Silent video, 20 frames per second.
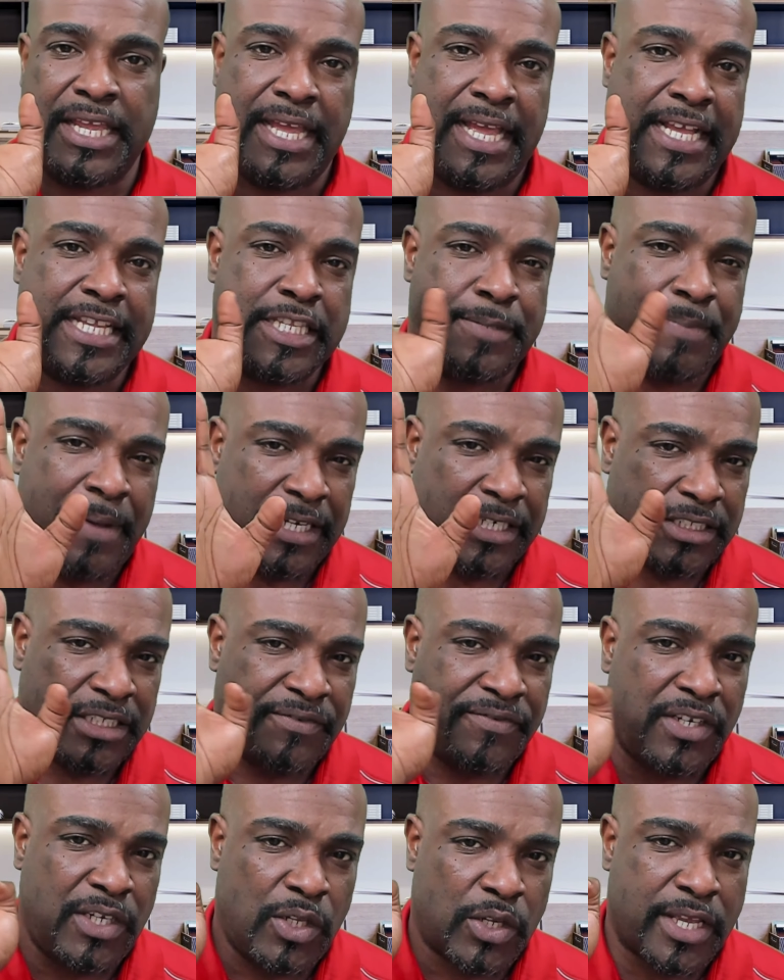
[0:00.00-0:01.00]
Especially
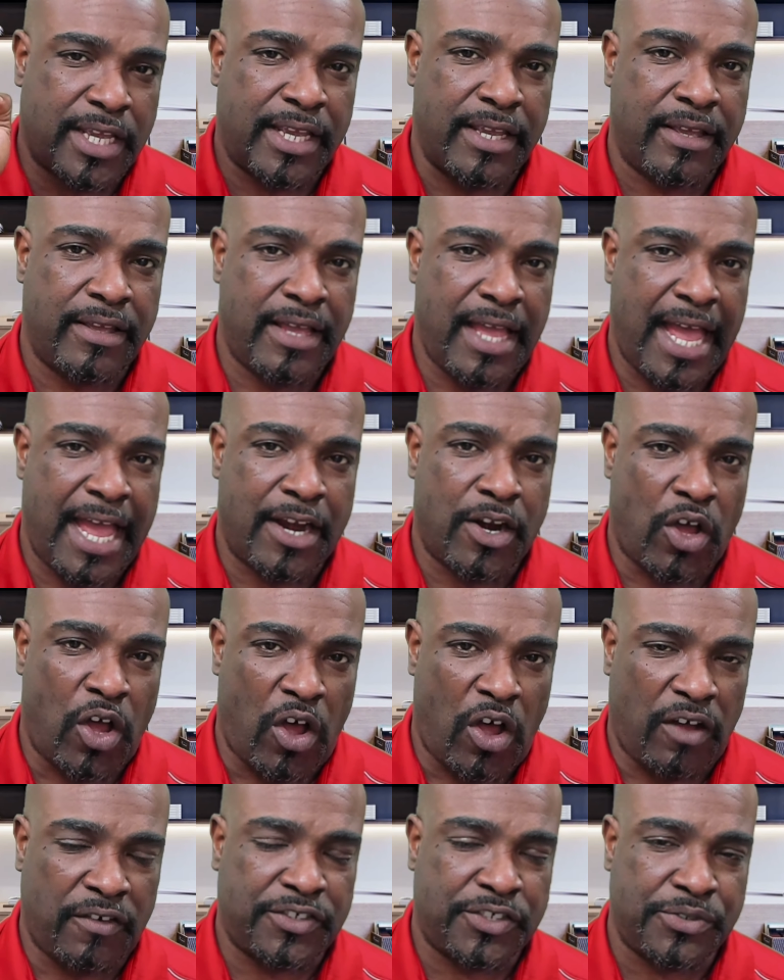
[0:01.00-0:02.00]
if you're looking at
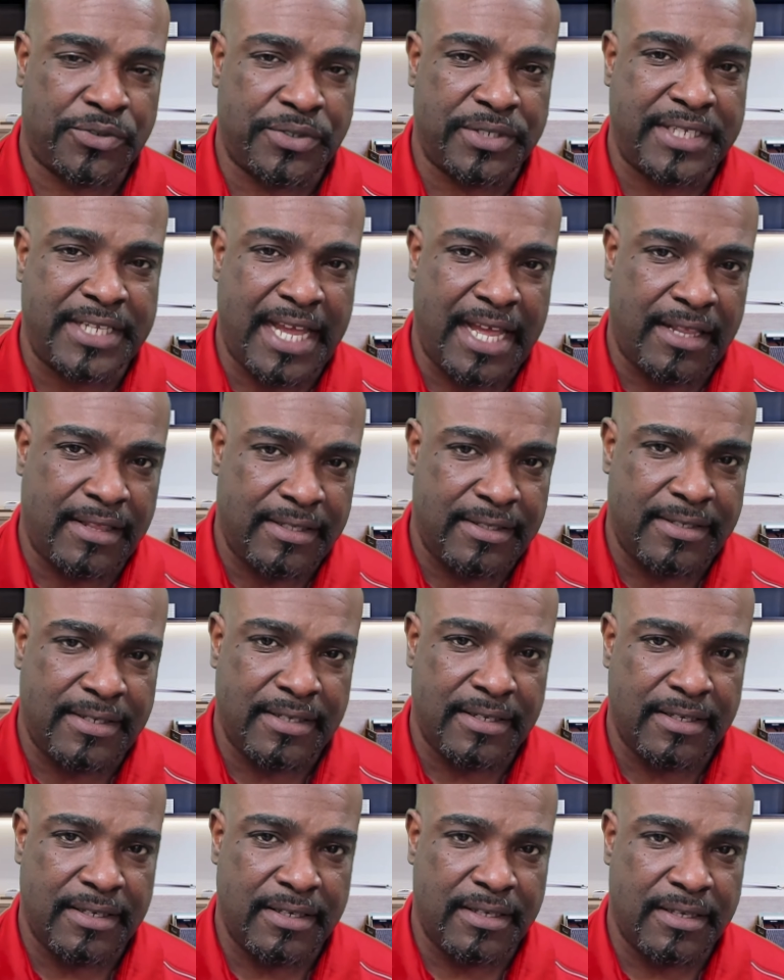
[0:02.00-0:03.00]
offshore talent,
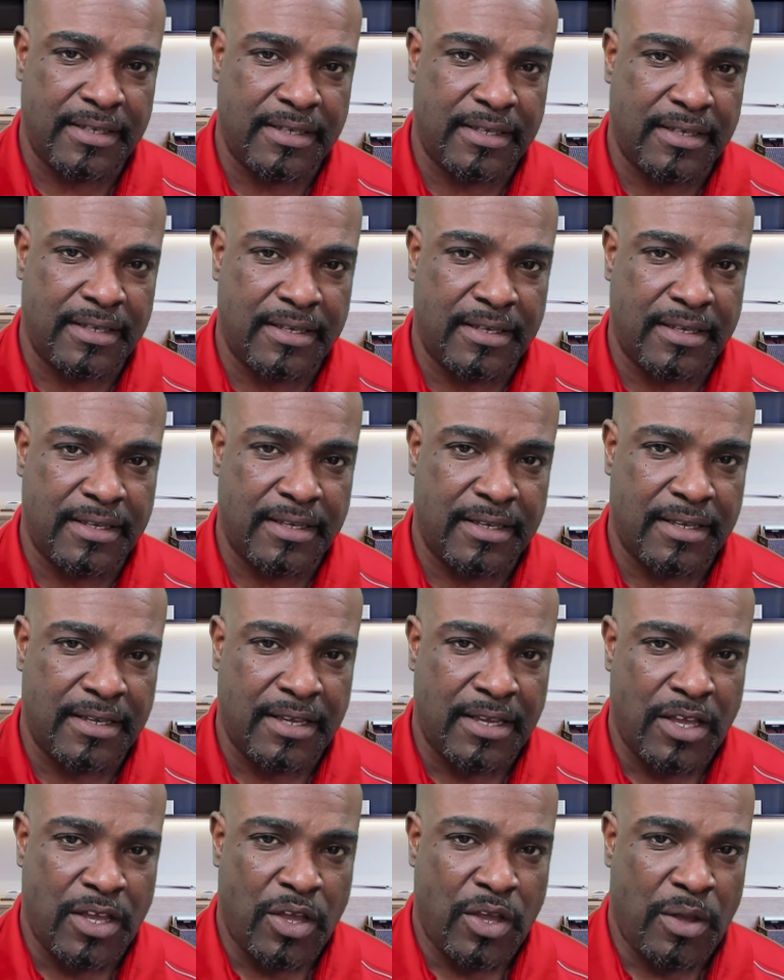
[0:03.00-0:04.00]

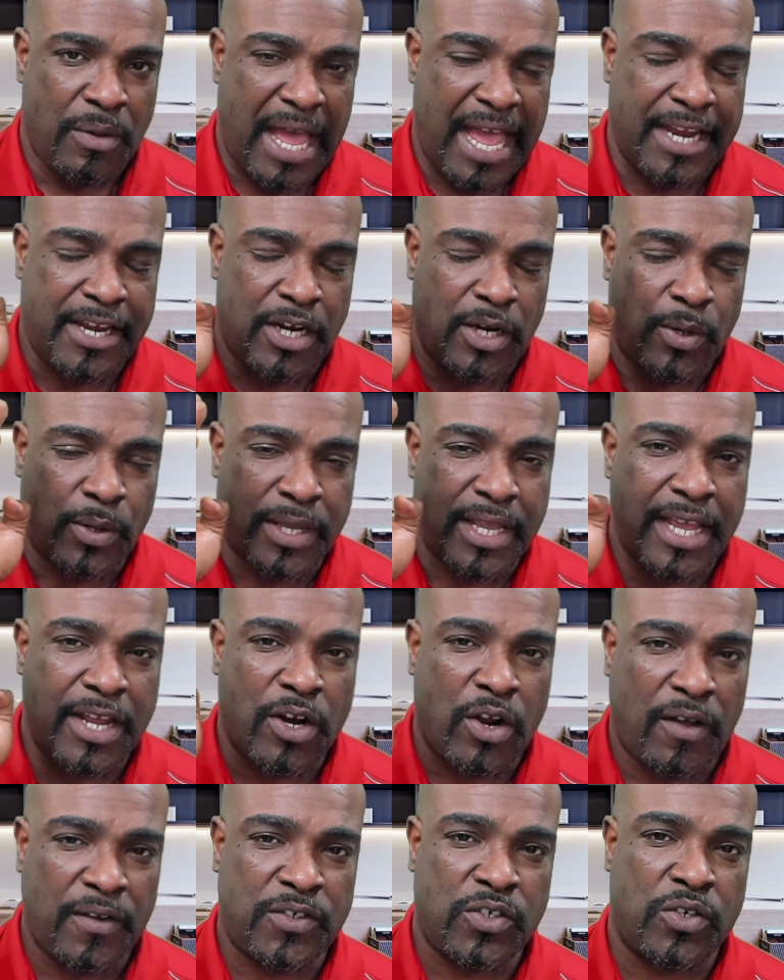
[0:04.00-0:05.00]
and you're looking at
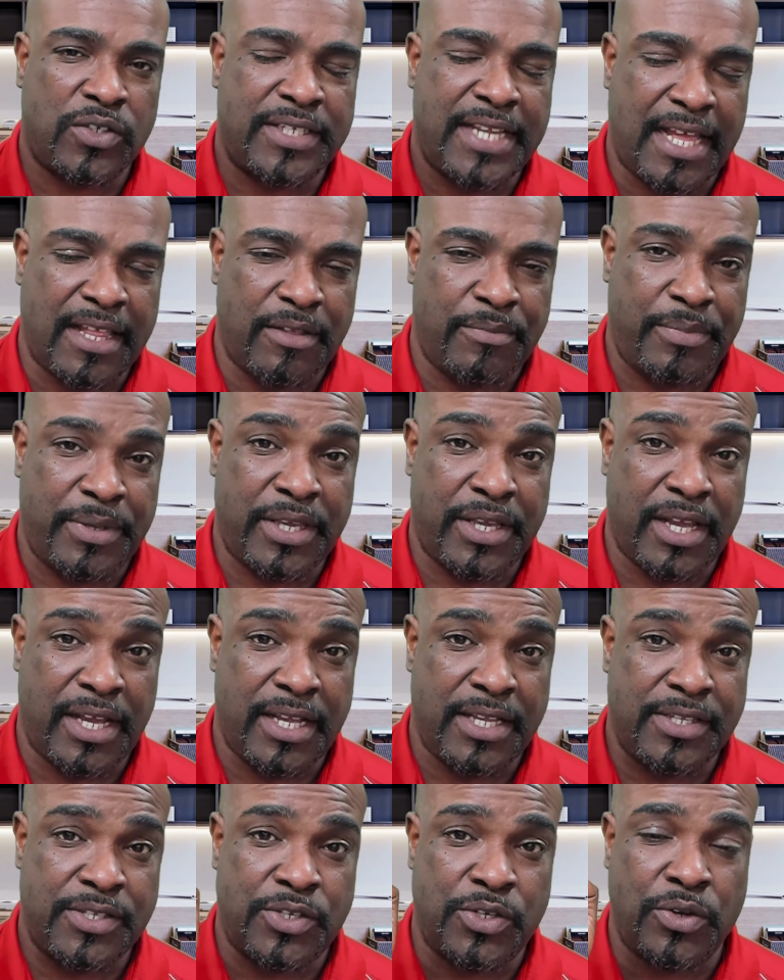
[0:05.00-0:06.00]
offshore talent
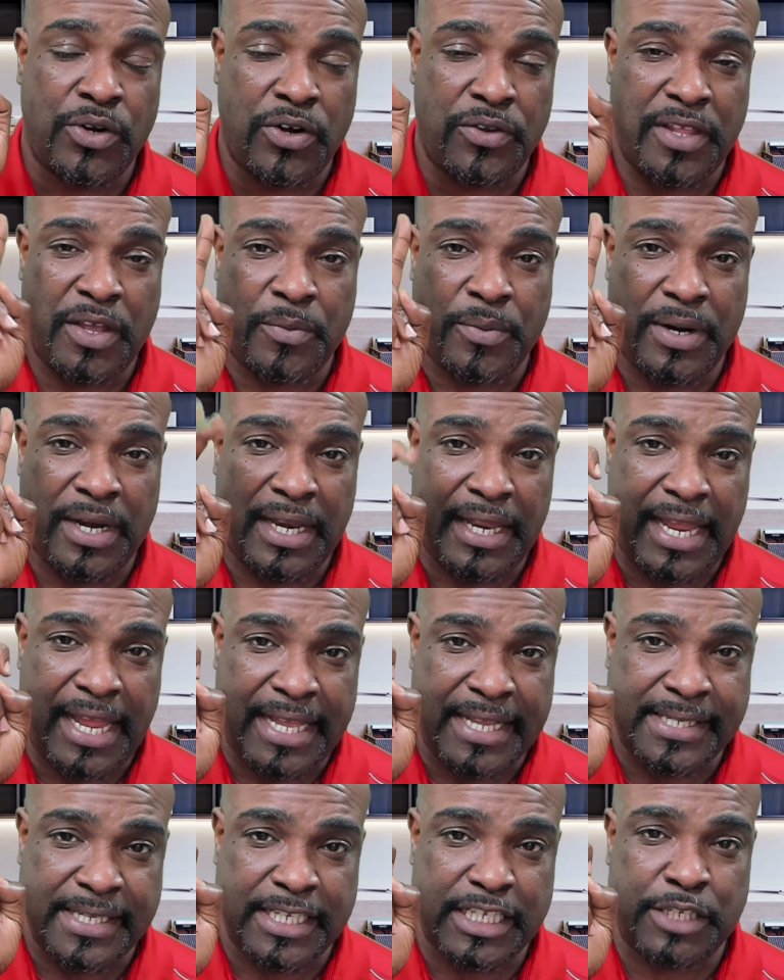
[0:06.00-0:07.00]
because you heard they were
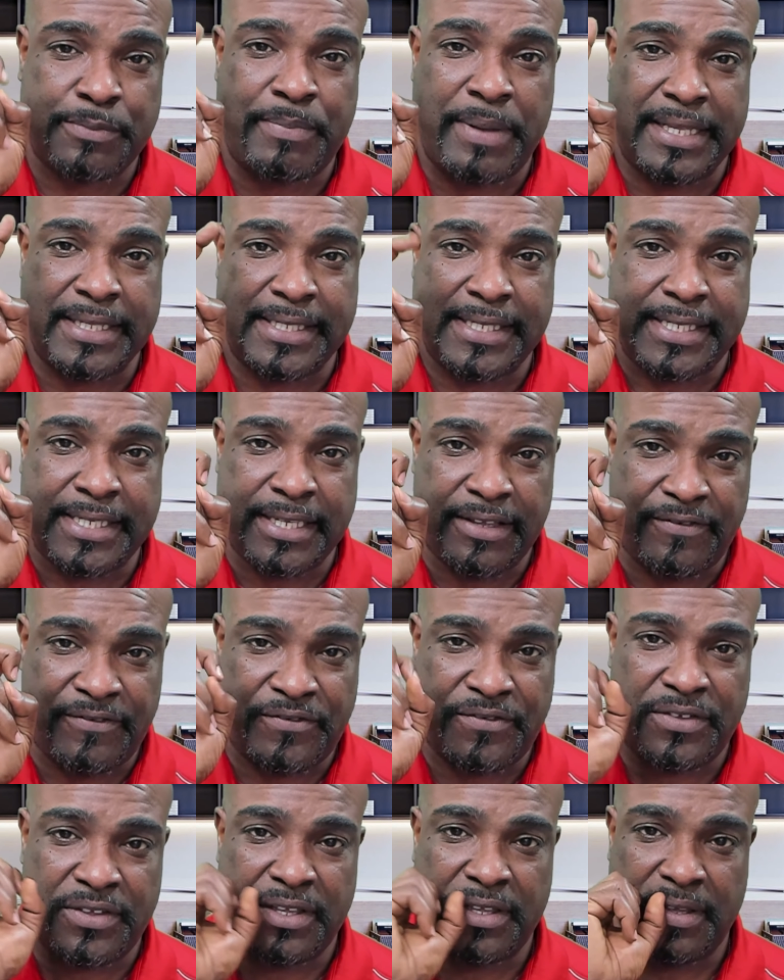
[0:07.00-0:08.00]
less expensive,
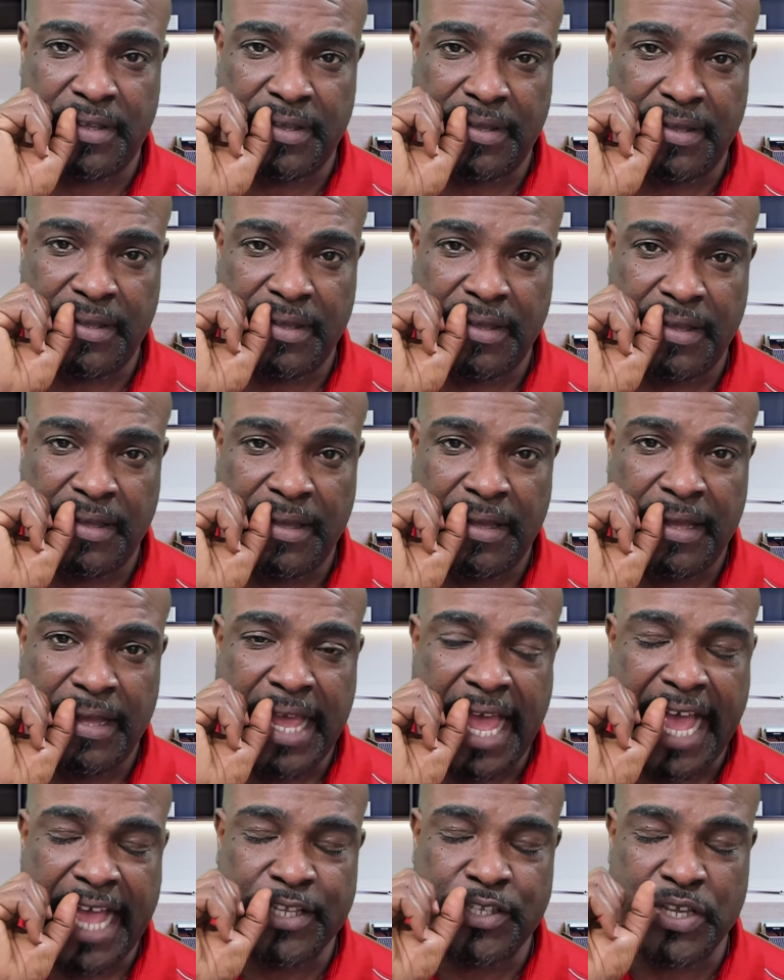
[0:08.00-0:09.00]

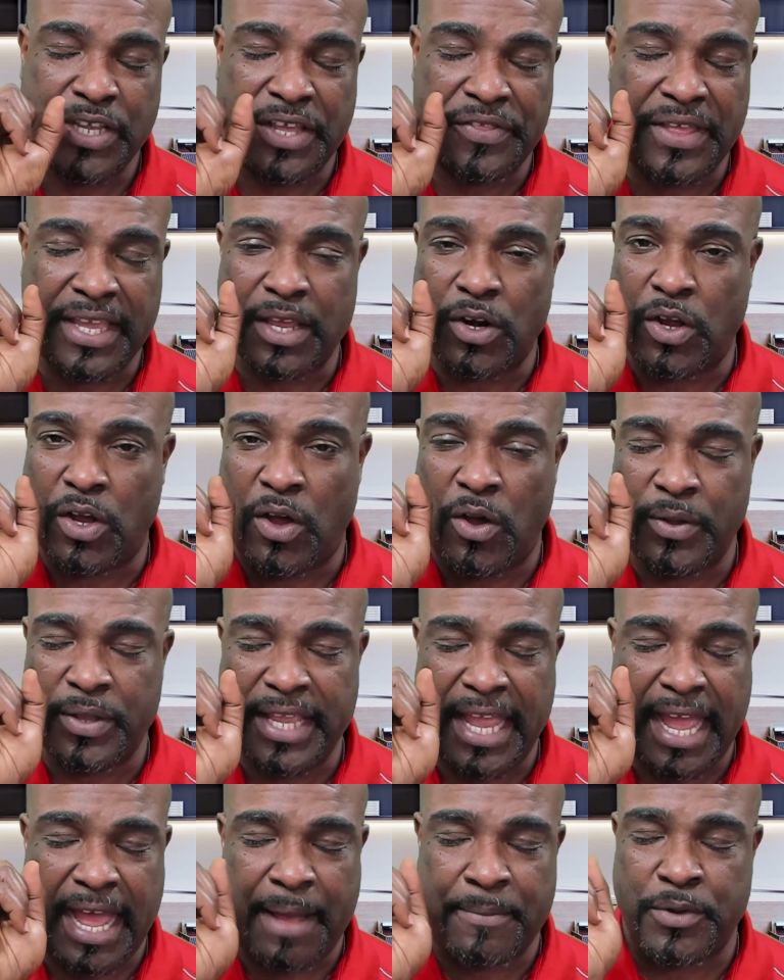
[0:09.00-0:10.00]
and so you're thinking, oh
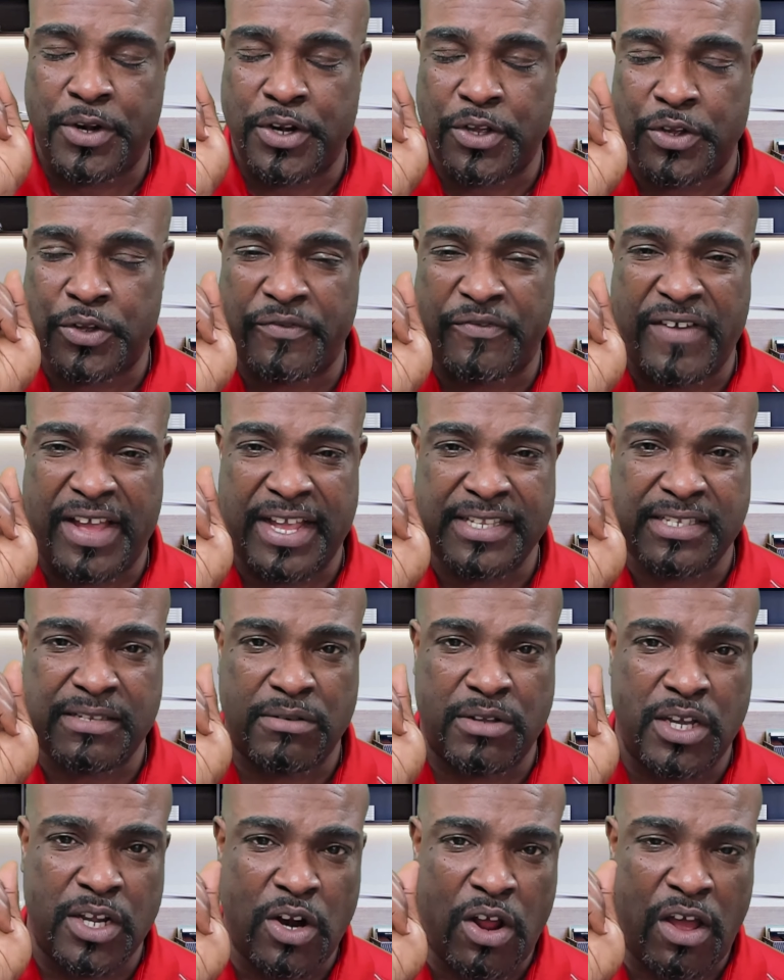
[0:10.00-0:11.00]
yeah, I'm going to go find some
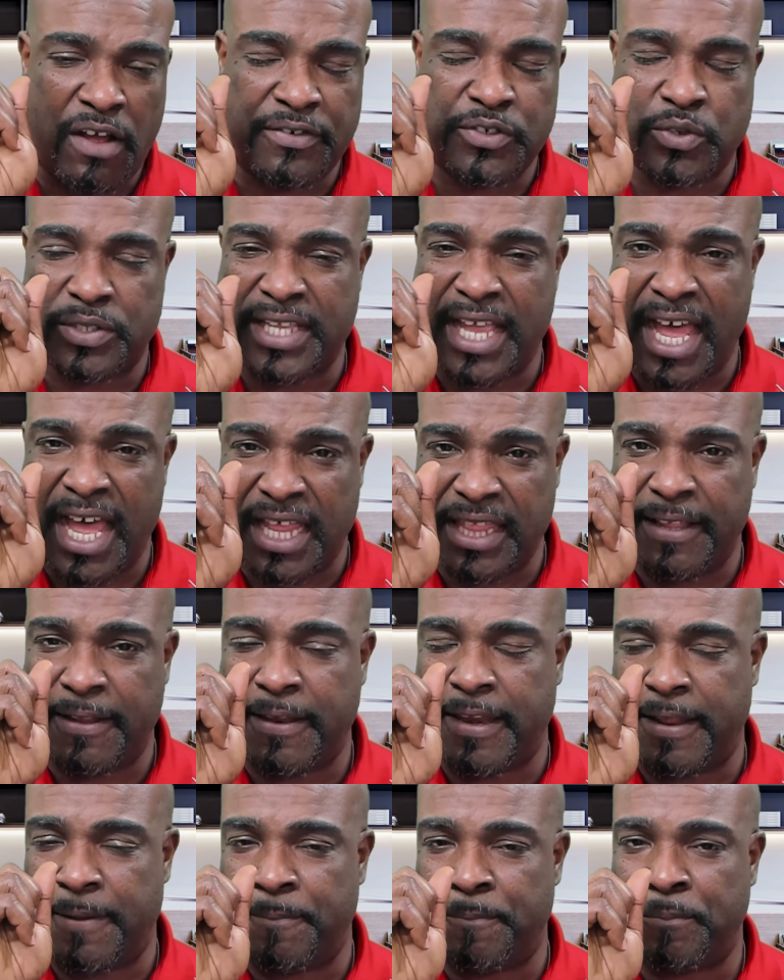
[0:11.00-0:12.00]
good offshore talent and